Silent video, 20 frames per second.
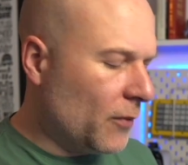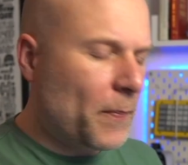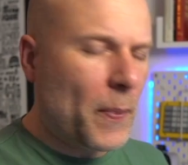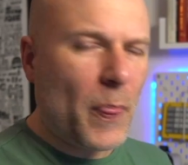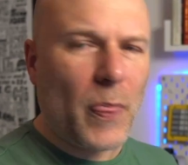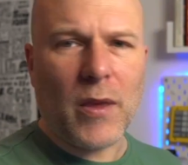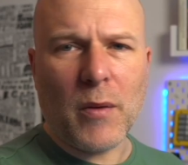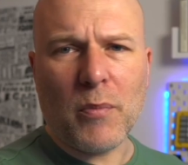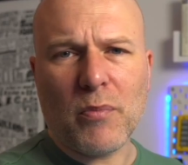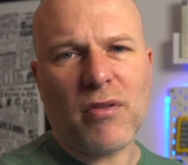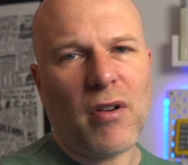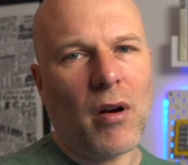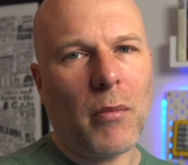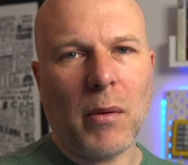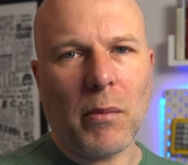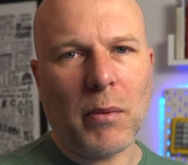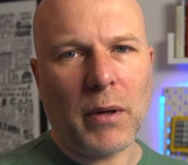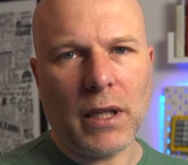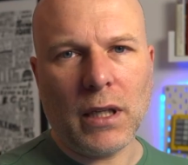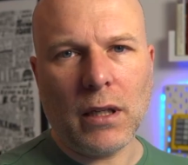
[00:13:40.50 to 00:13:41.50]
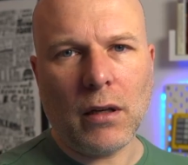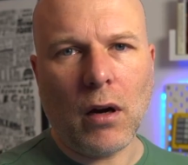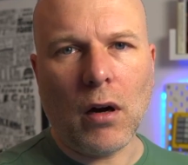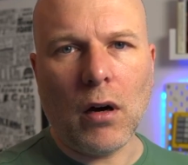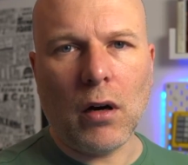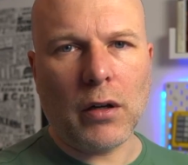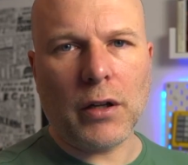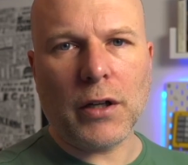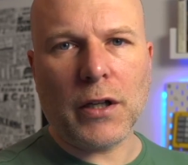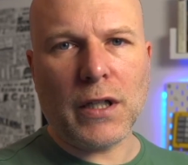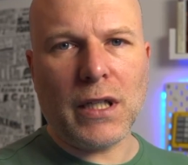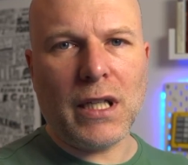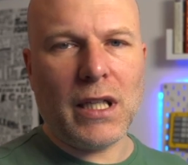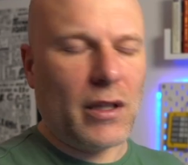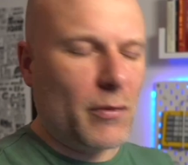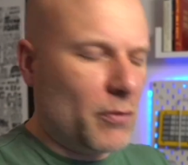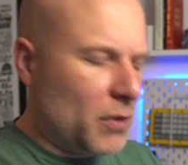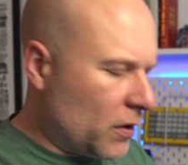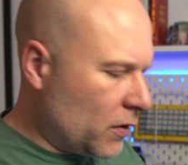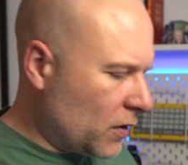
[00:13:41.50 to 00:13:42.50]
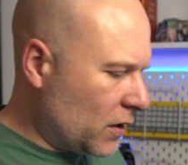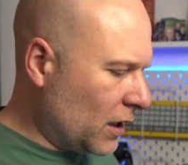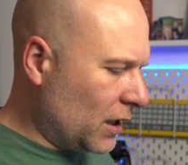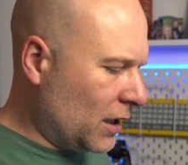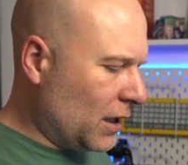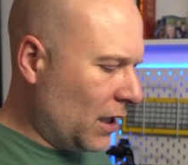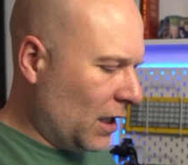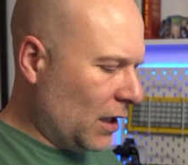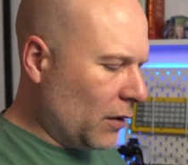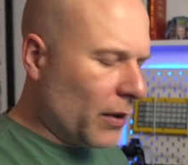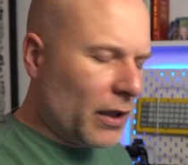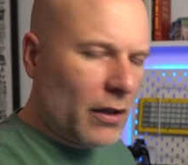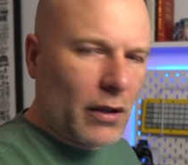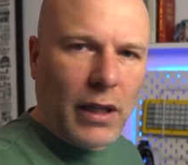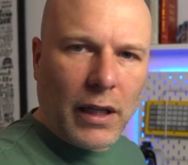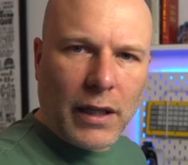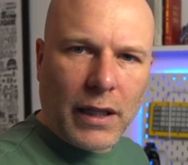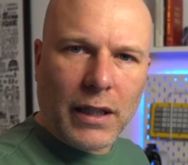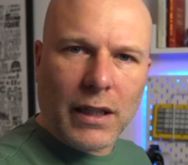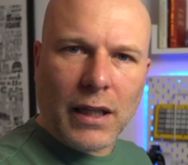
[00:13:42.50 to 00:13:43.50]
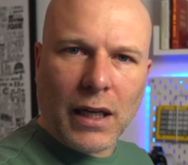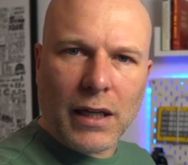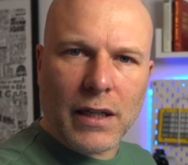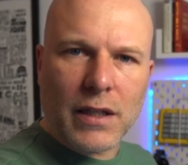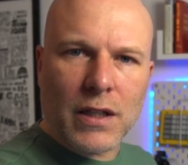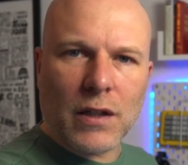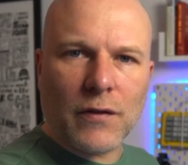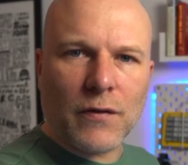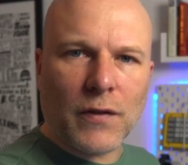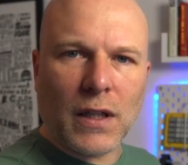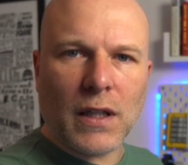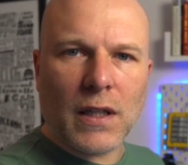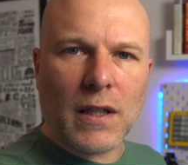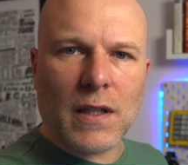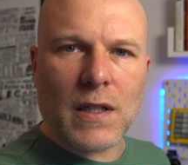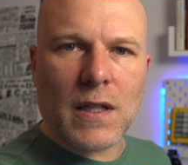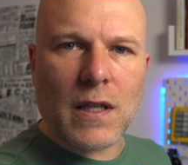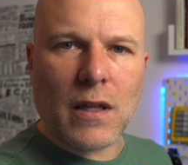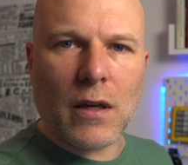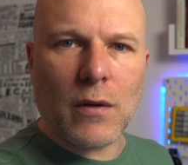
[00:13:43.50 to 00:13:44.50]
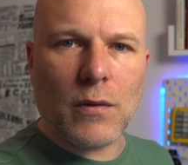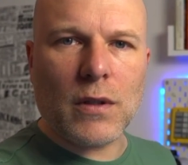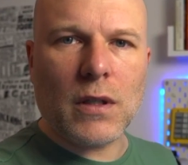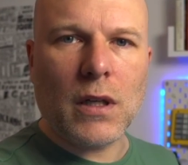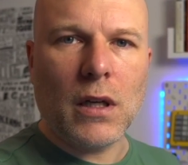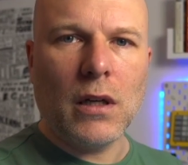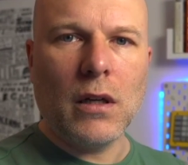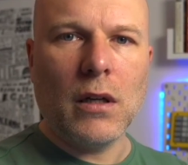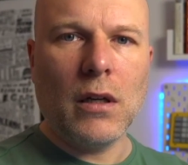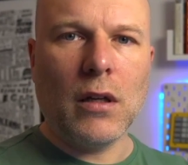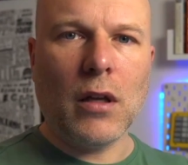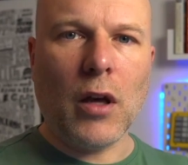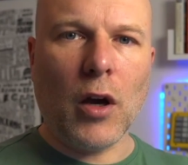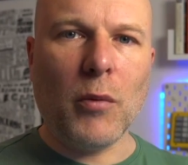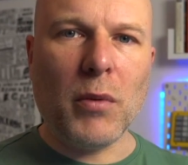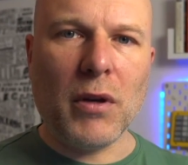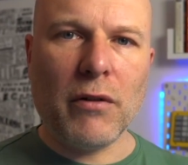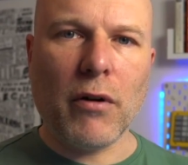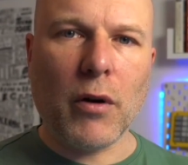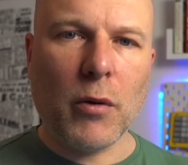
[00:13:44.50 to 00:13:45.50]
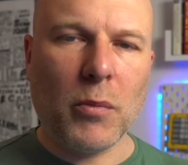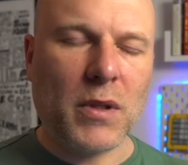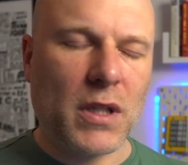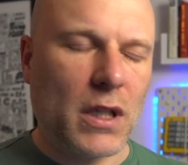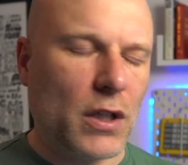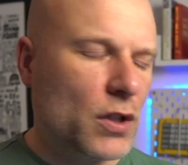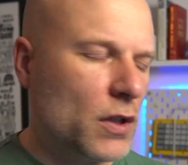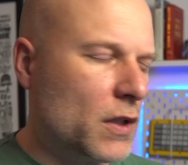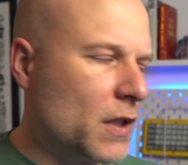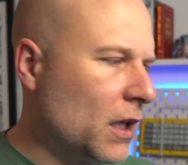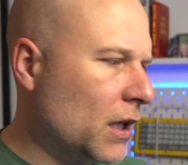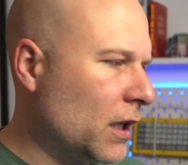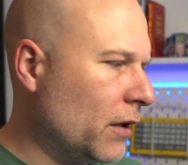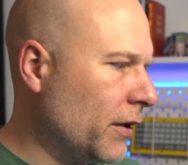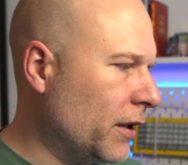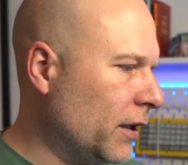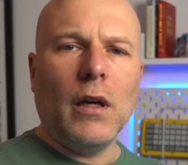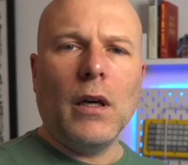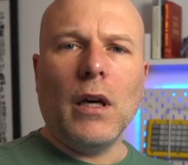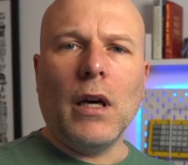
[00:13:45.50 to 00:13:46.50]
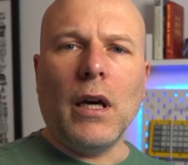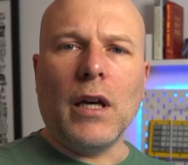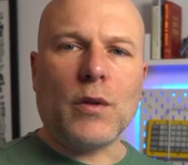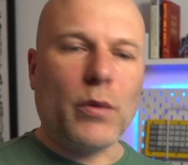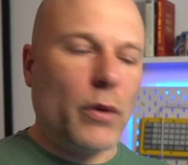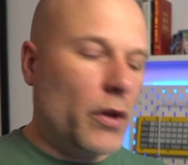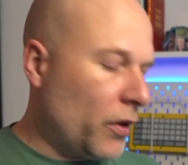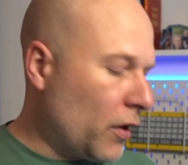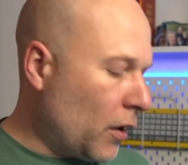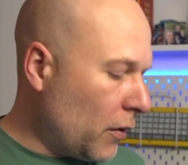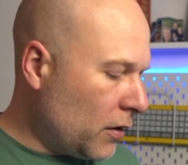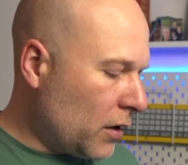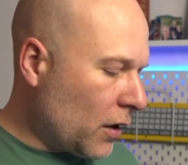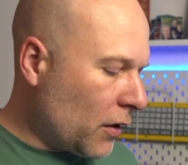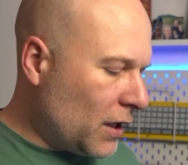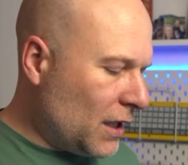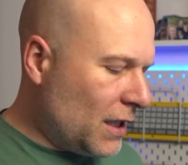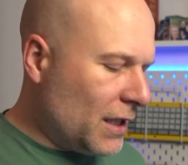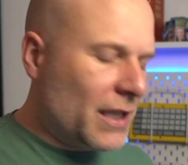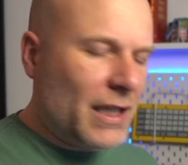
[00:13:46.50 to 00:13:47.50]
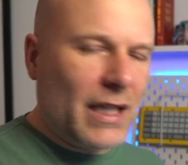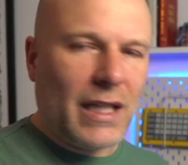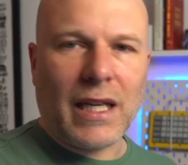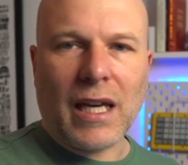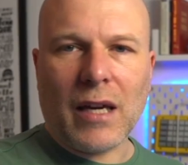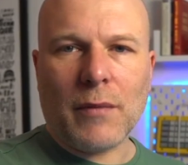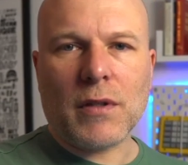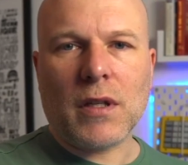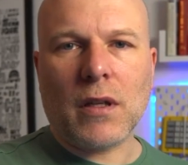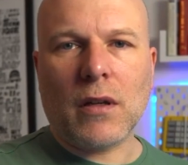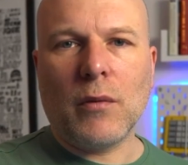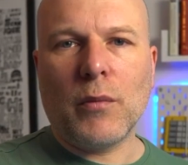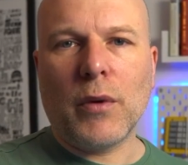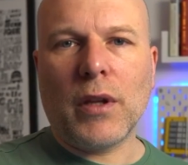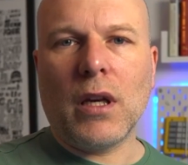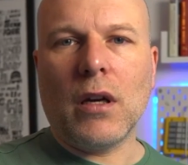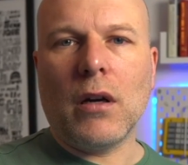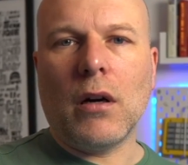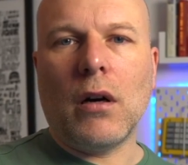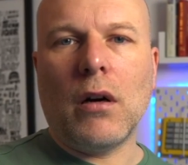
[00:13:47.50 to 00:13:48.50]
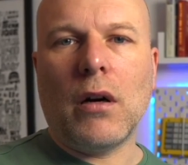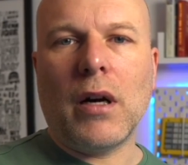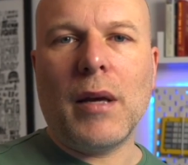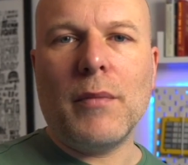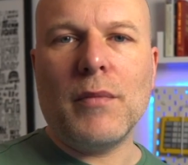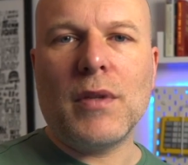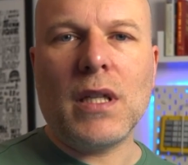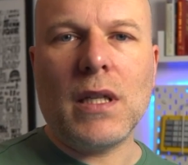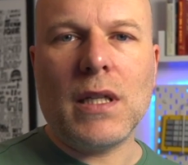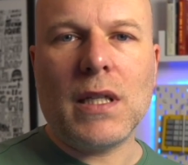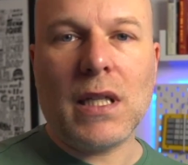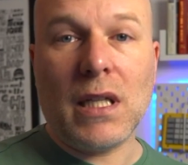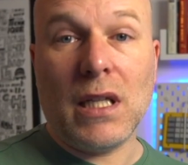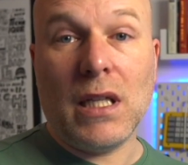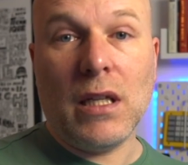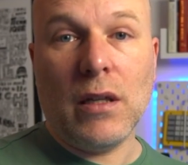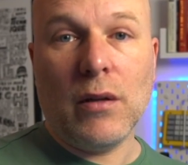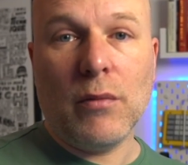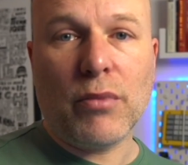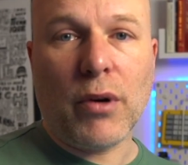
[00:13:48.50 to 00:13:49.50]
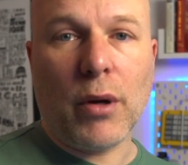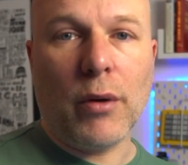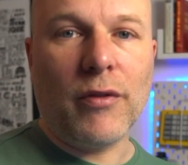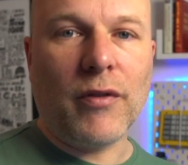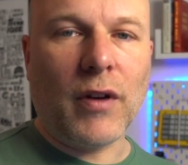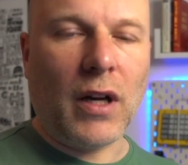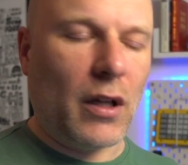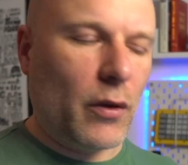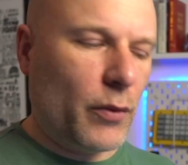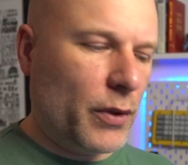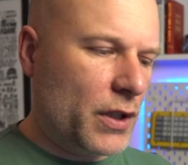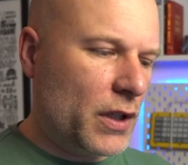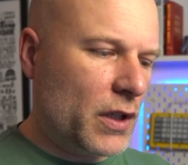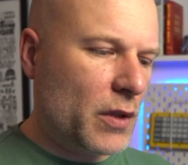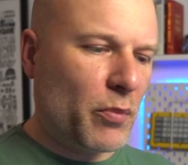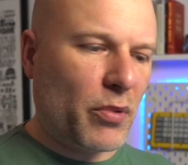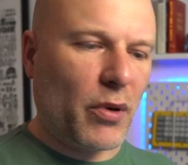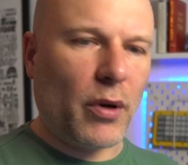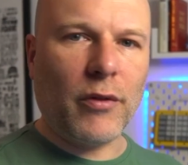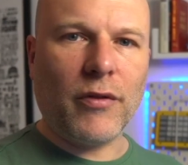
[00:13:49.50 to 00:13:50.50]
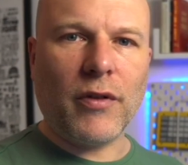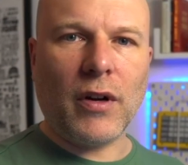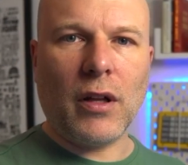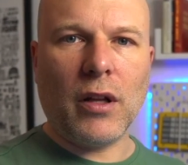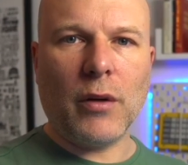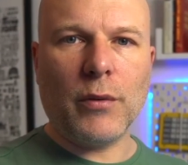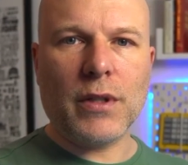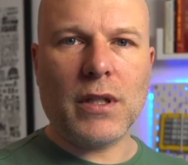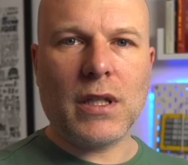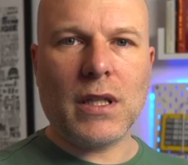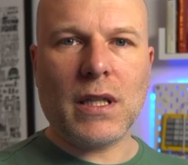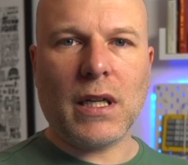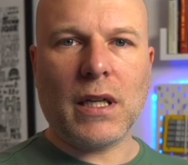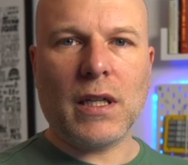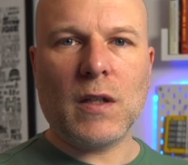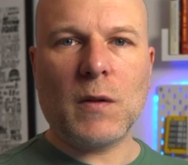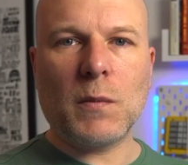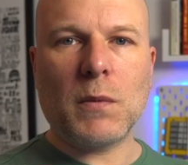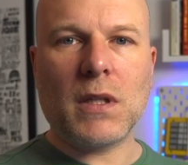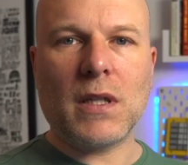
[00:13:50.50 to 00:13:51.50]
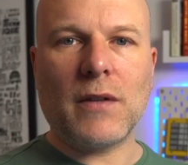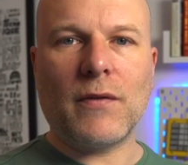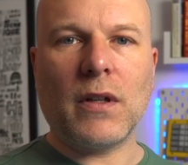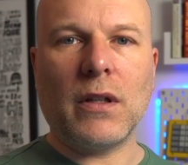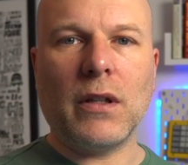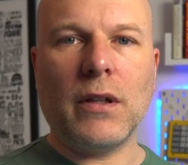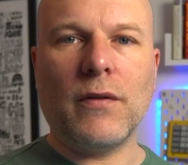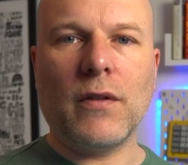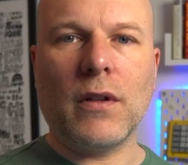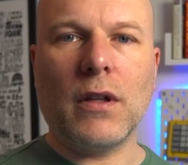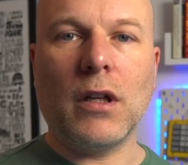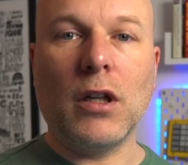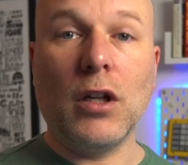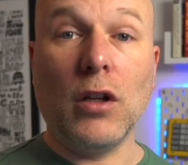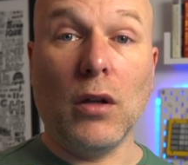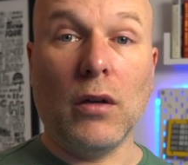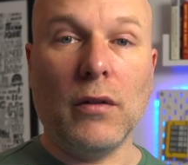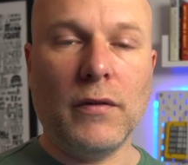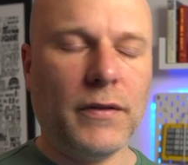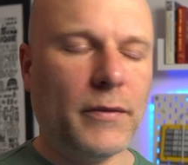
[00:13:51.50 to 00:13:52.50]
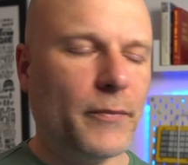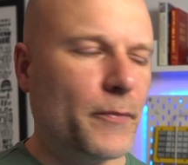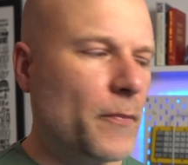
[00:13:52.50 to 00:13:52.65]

you probably aren't going to need them because the keywell kind of guides your fingers to those homing row positions anyway. It's worth noting that these keycaps that come with it are MCC profile, which is a profile that was designed specifically for the glove.